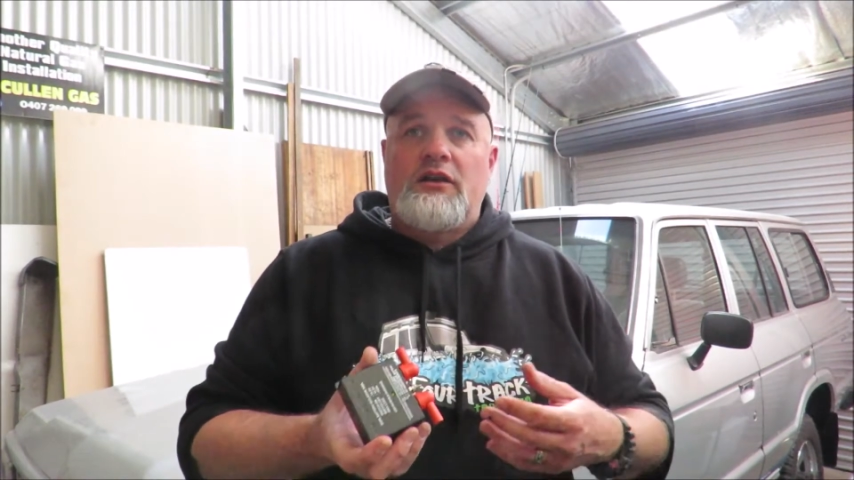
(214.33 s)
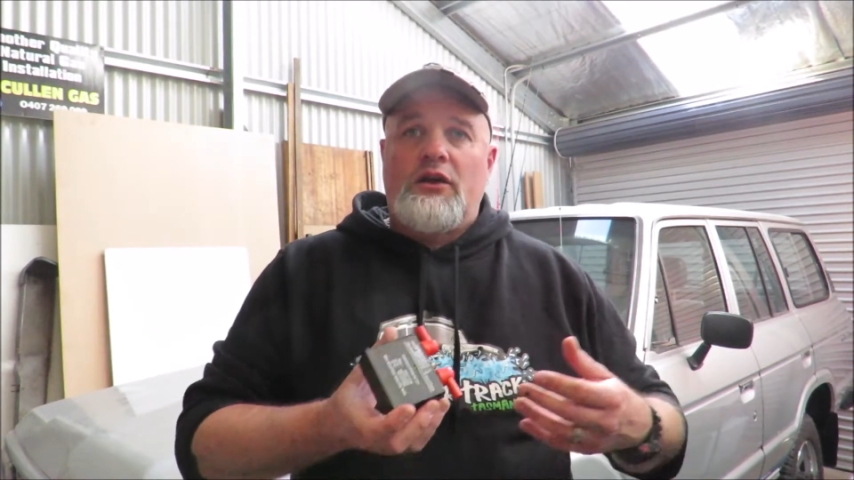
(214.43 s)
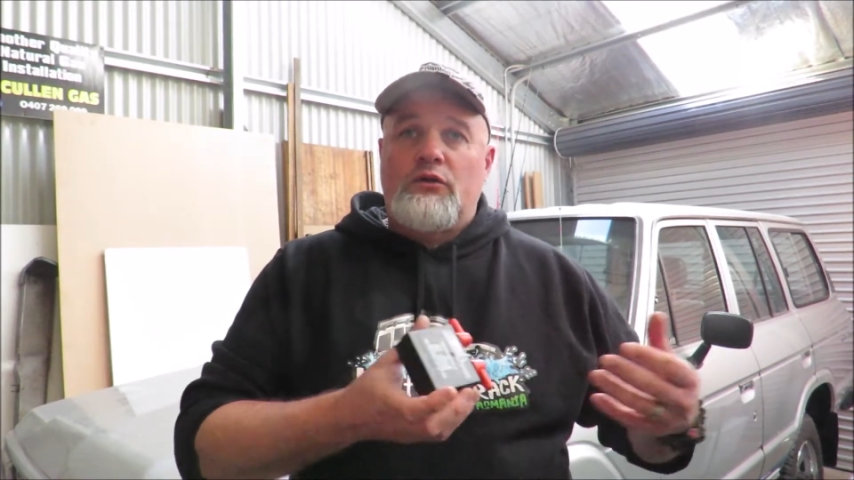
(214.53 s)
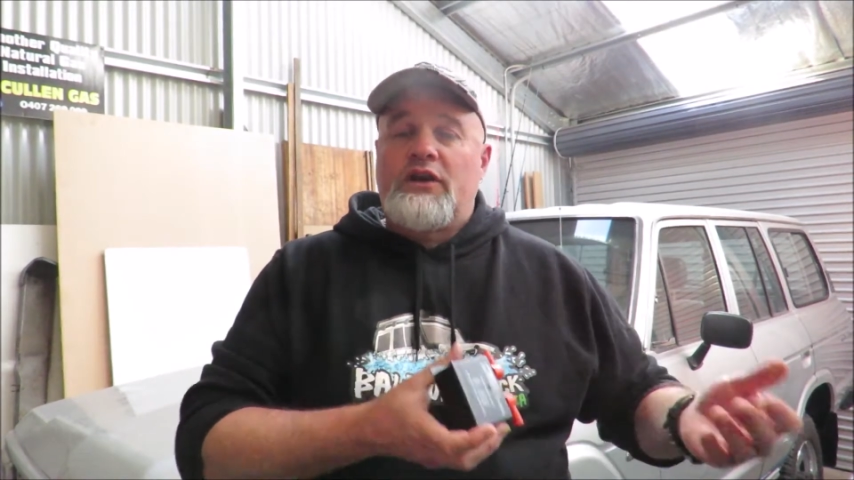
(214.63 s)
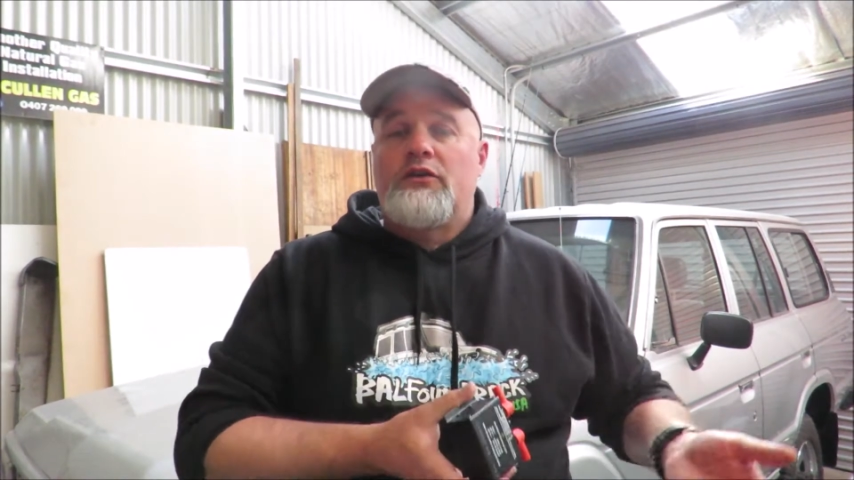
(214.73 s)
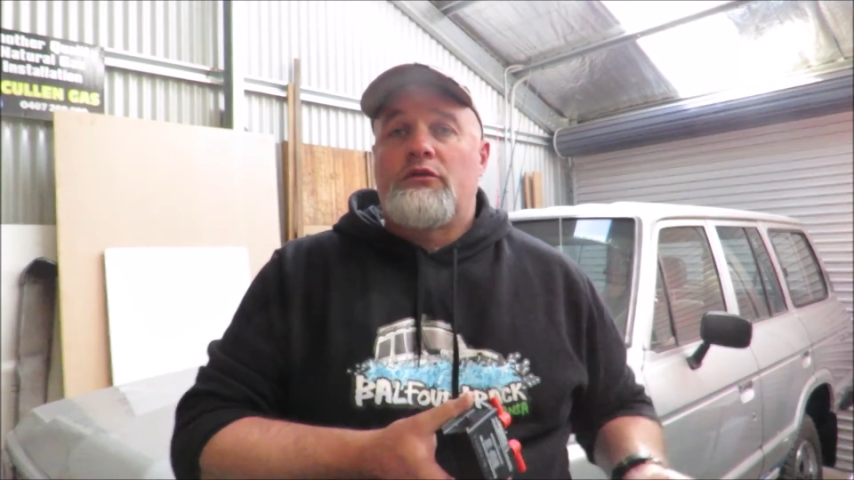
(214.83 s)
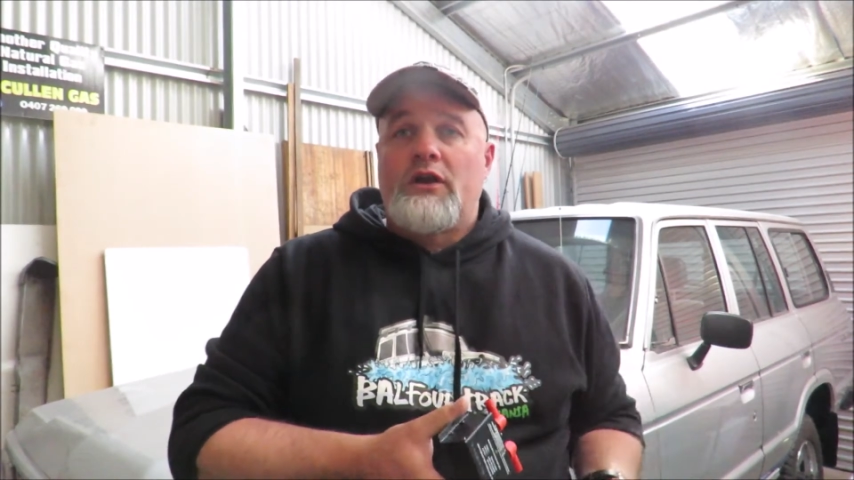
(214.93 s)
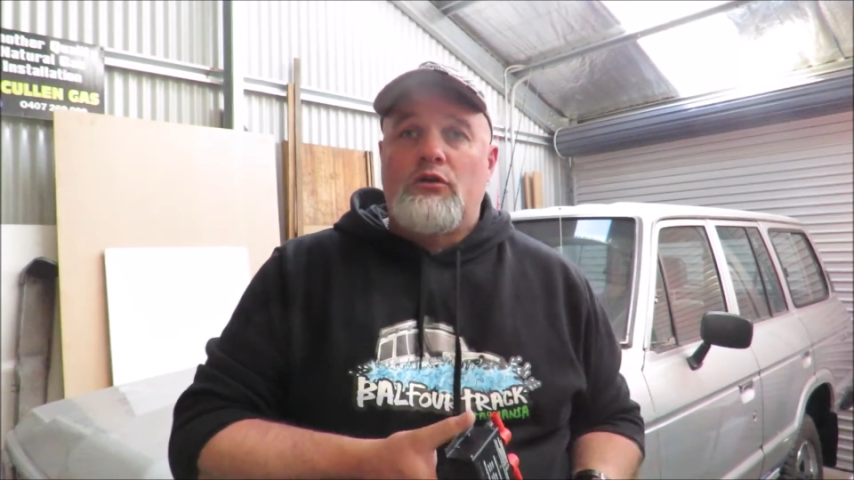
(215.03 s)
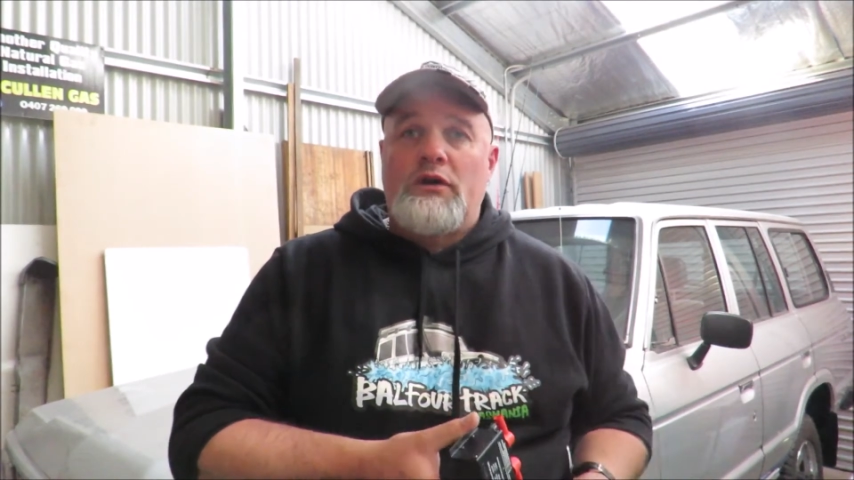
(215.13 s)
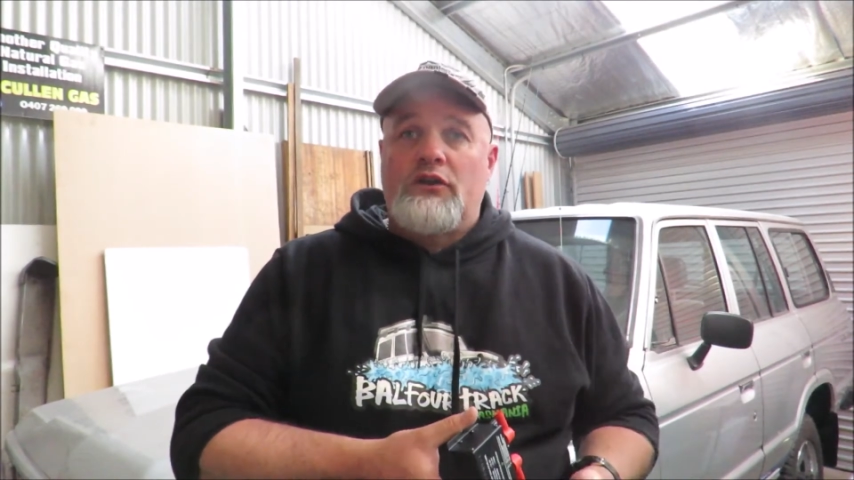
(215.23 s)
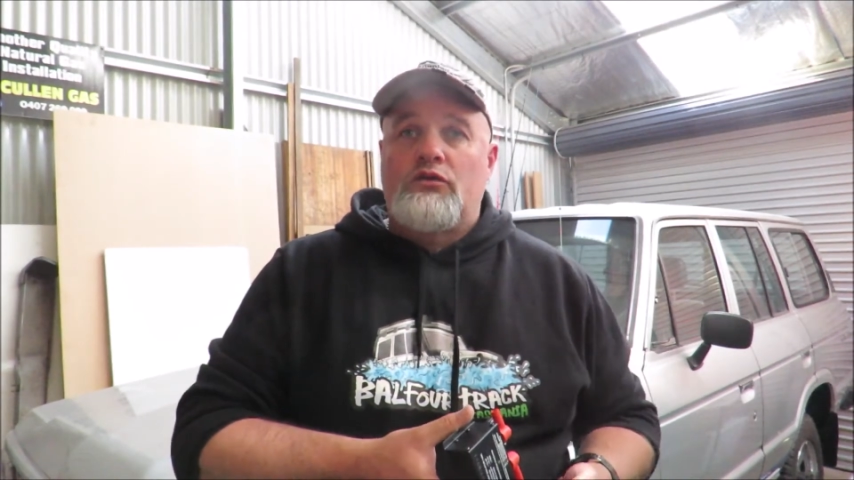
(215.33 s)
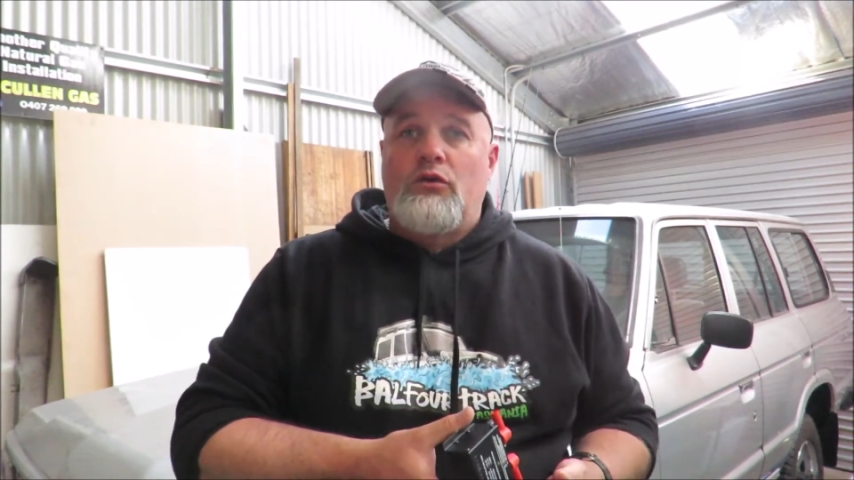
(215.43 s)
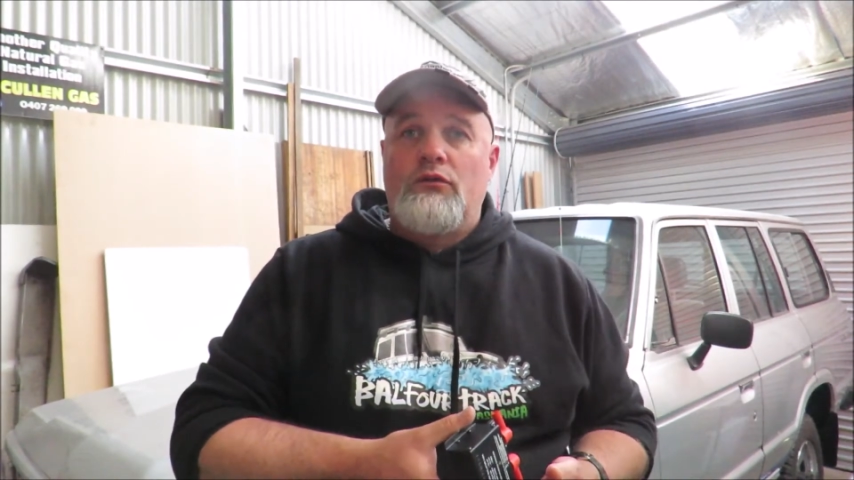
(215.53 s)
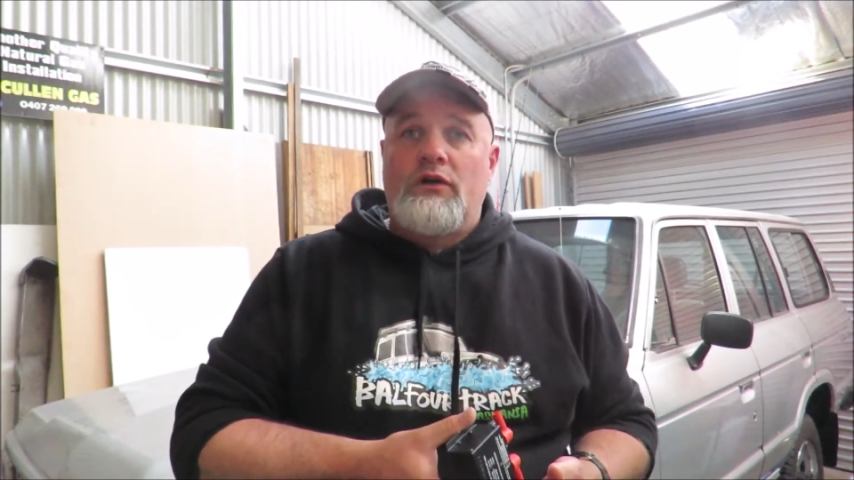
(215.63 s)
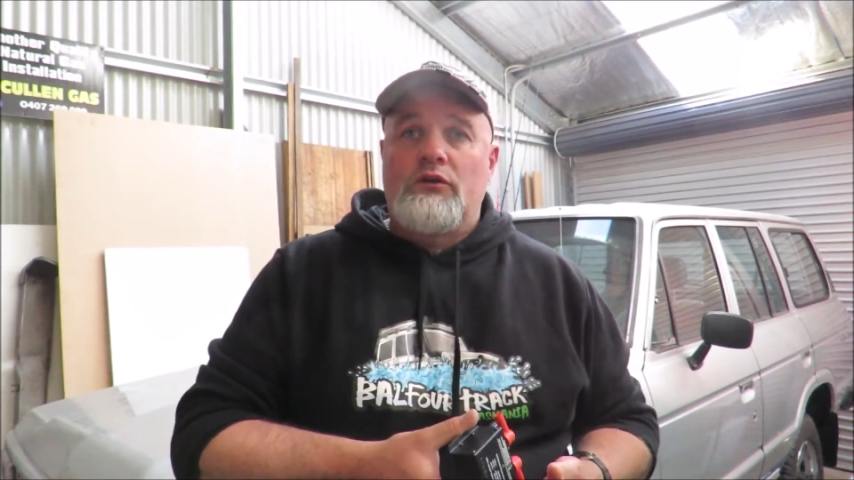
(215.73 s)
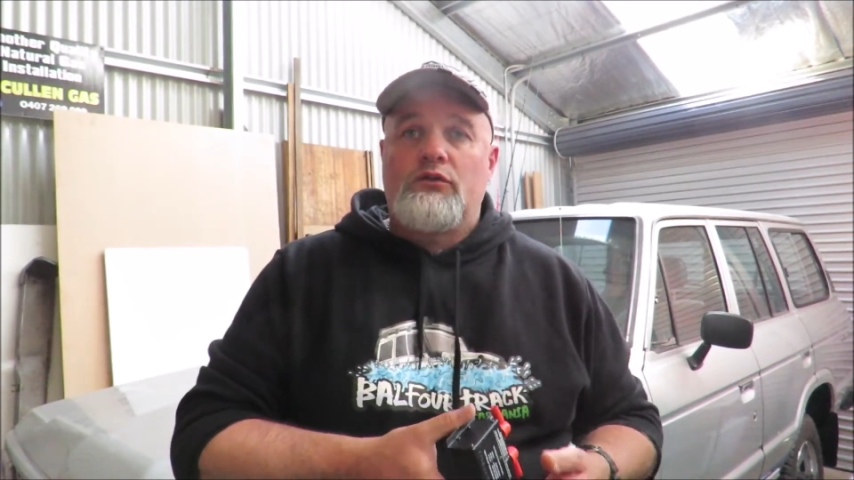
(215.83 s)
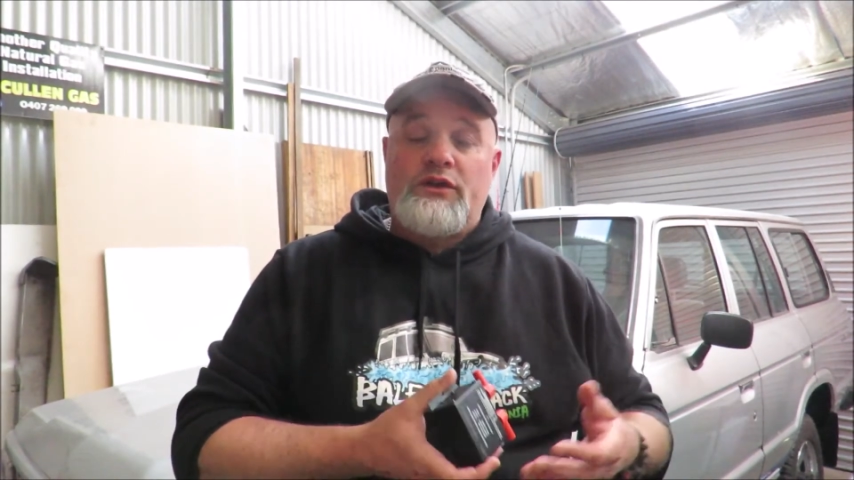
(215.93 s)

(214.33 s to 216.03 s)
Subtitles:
It'll take it down to about 12 volts,